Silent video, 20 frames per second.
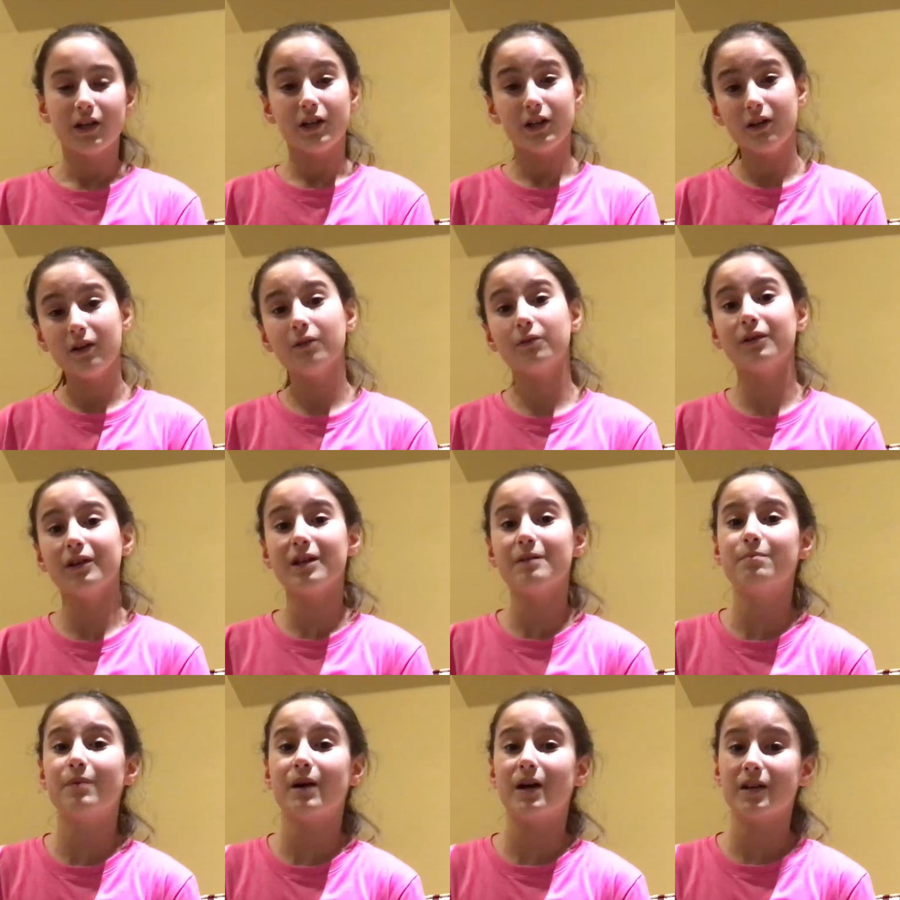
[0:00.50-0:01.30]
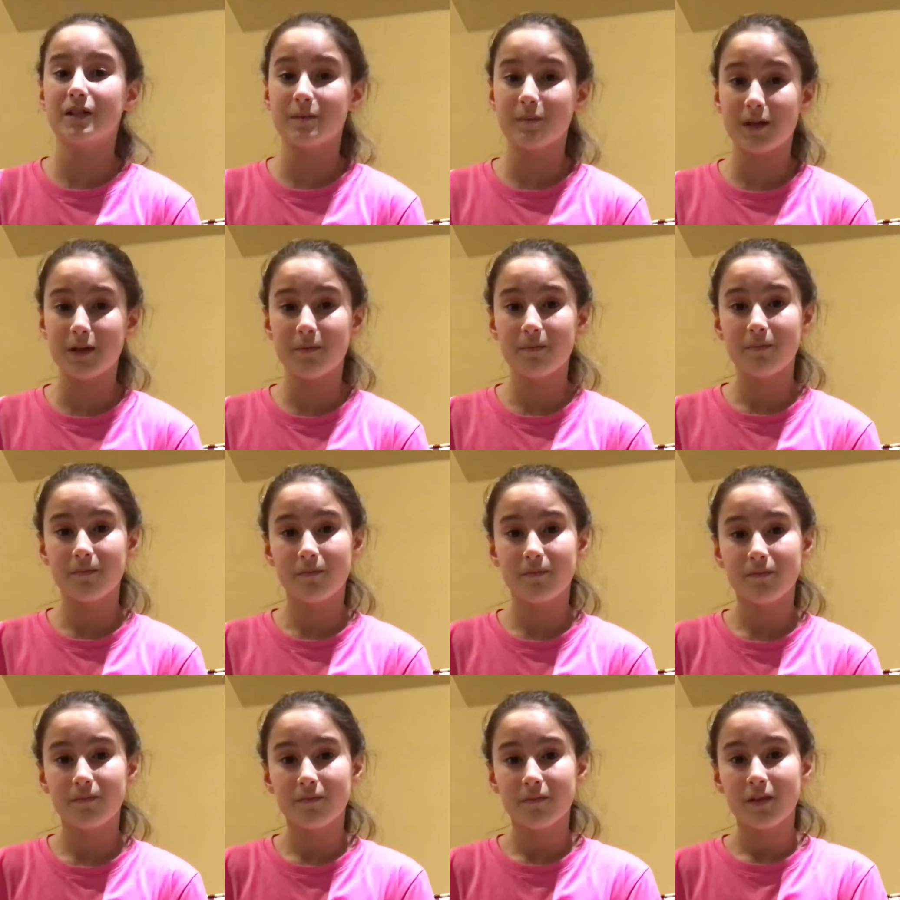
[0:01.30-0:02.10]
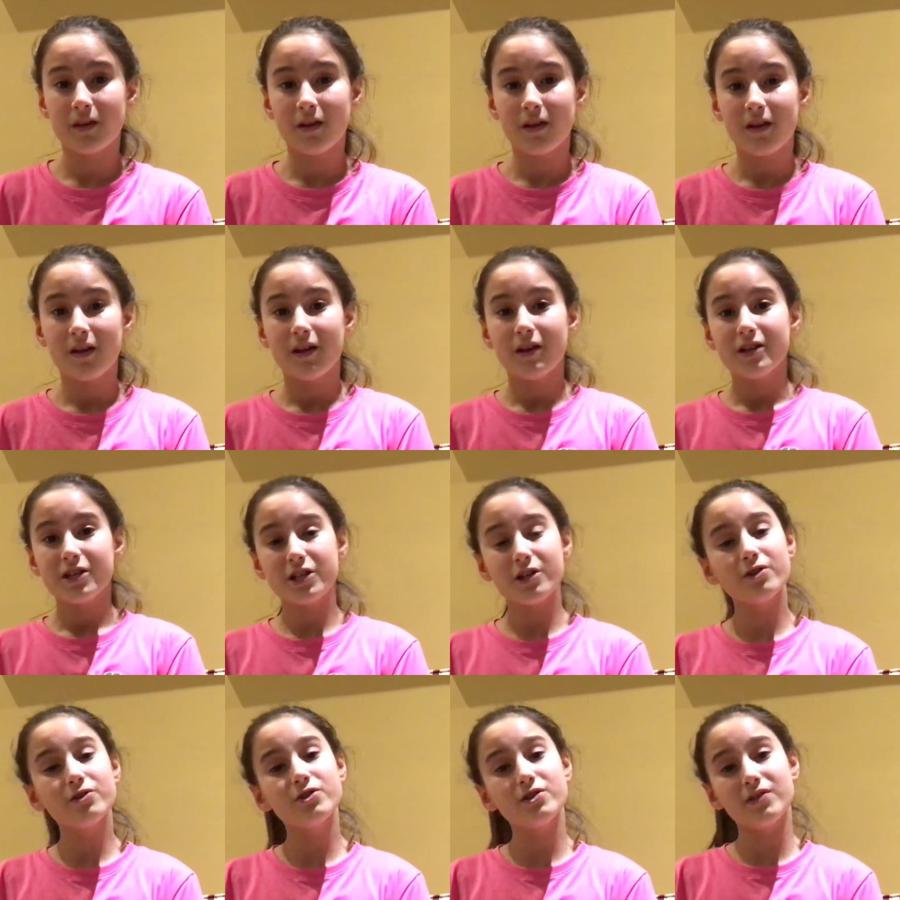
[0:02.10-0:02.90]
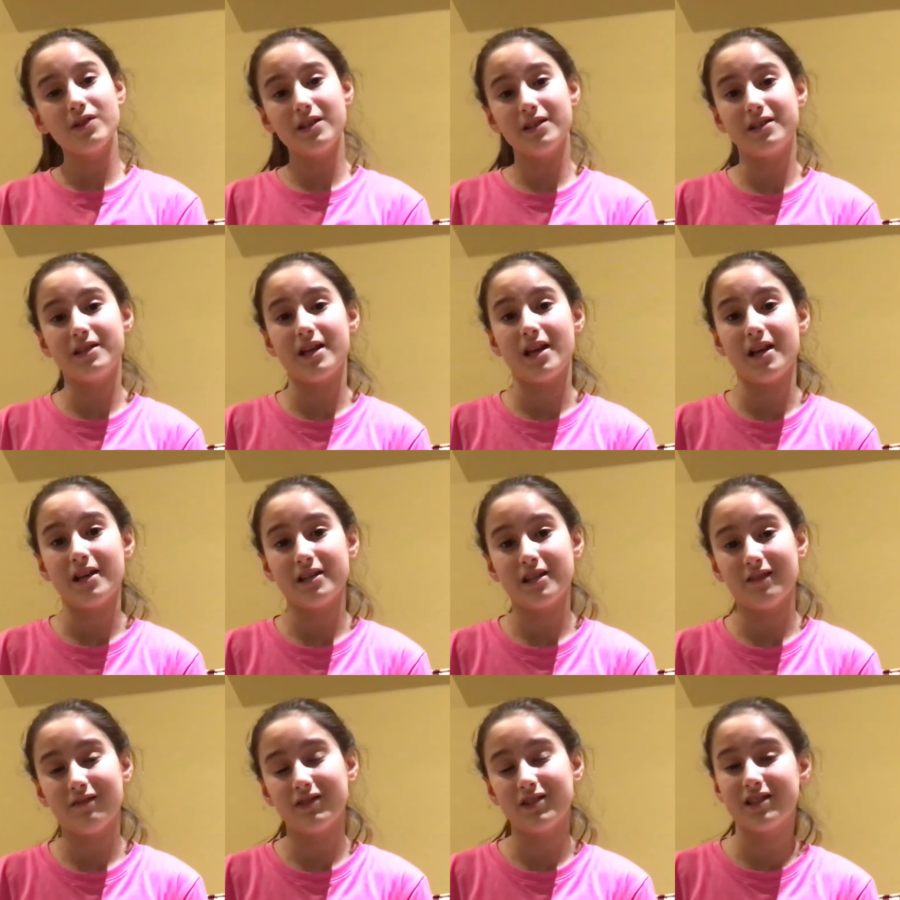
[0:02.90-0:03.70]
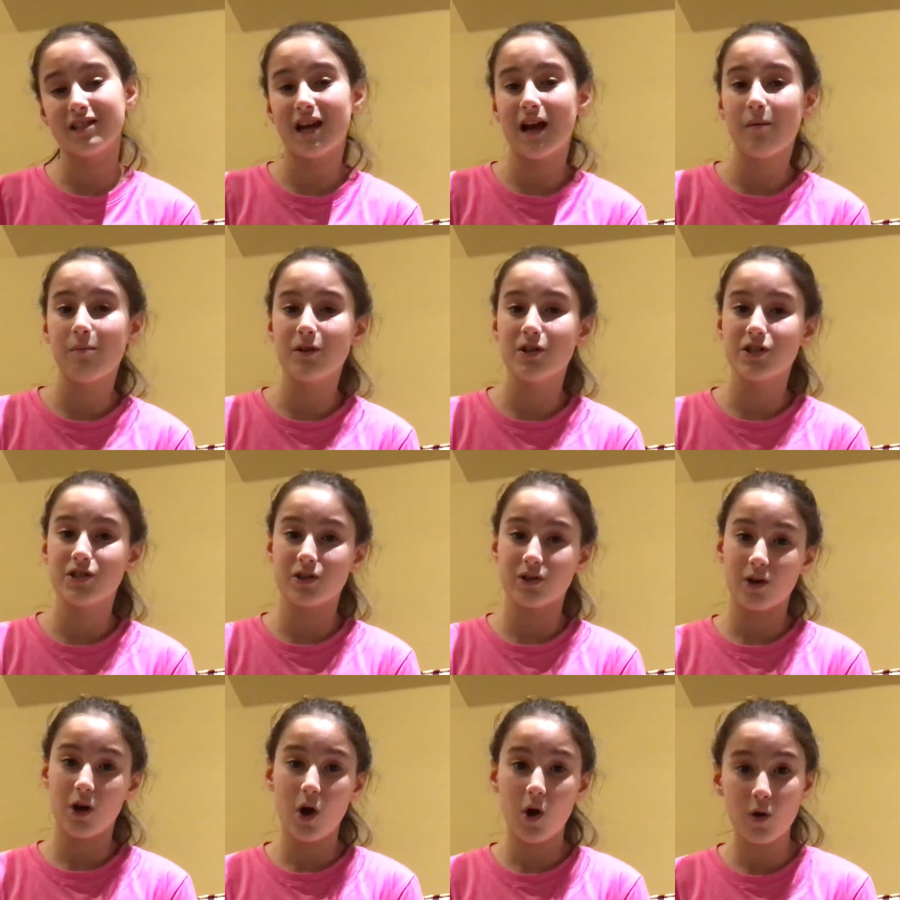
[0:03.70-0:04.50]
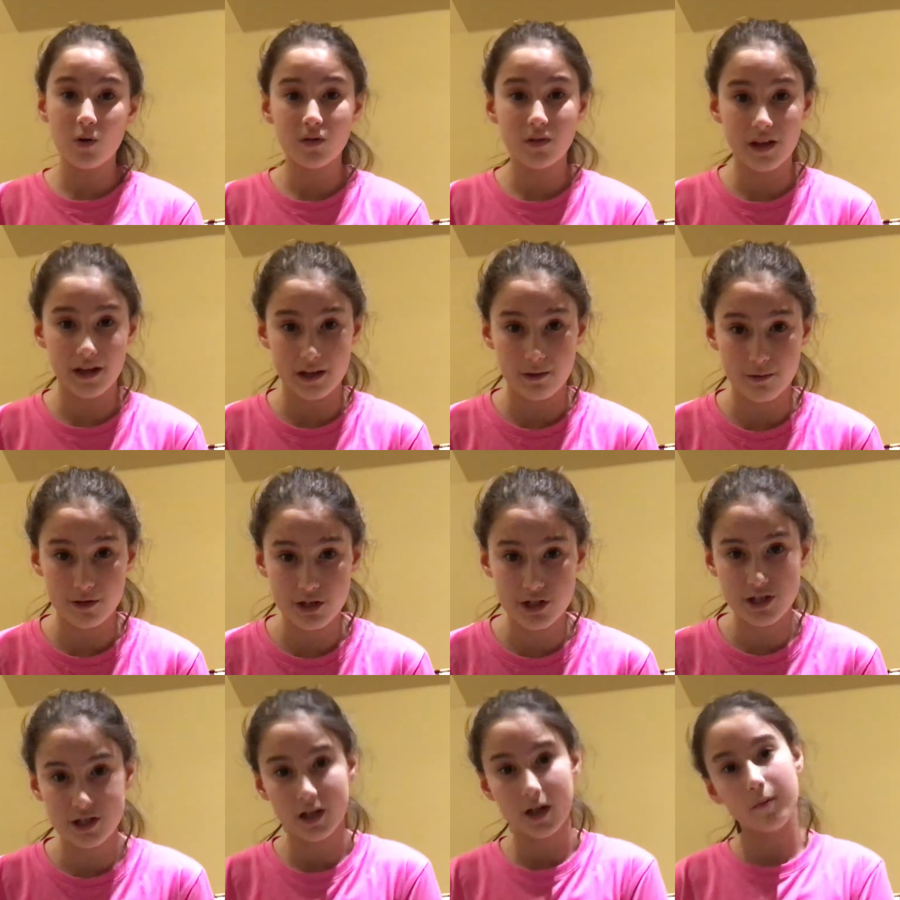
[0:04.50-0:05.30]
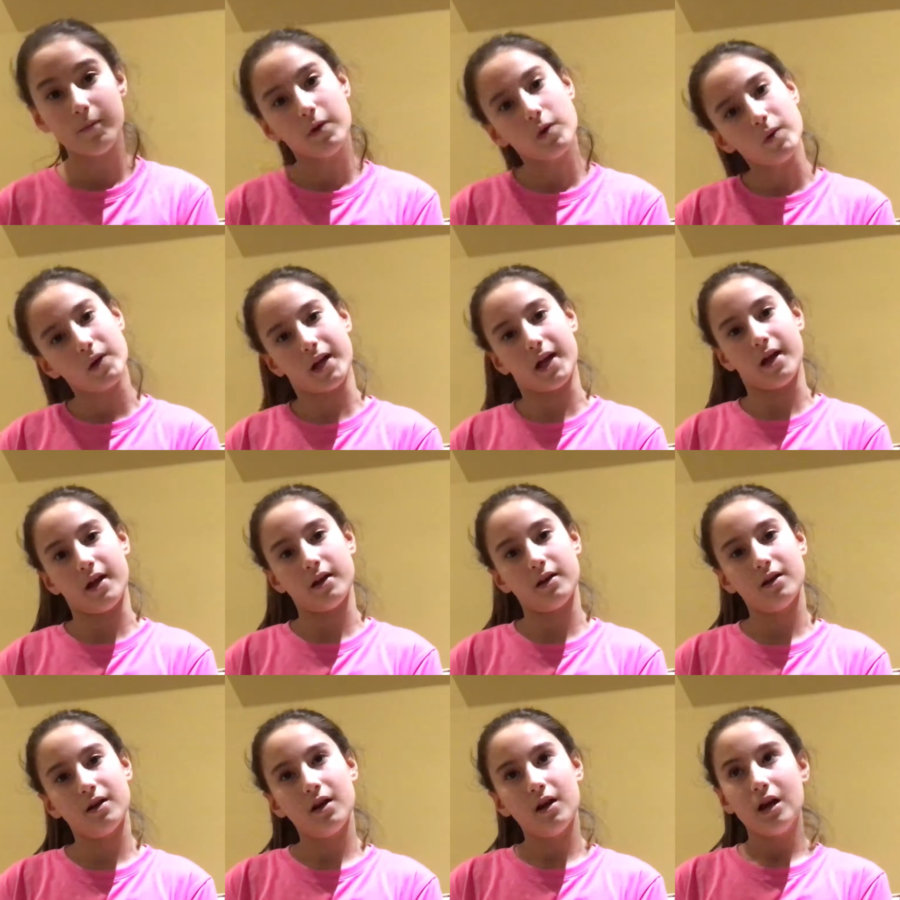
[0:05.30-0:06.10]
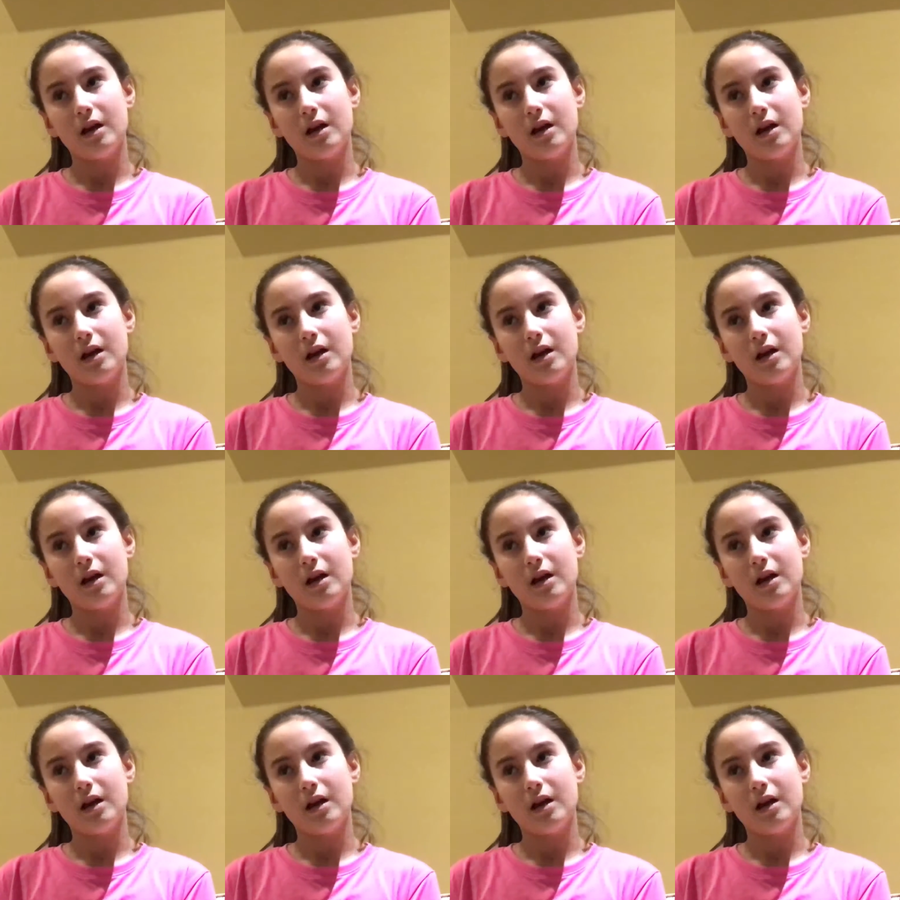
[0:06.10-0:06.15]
You know what really bugs me? Children these days have established their own language to communicate,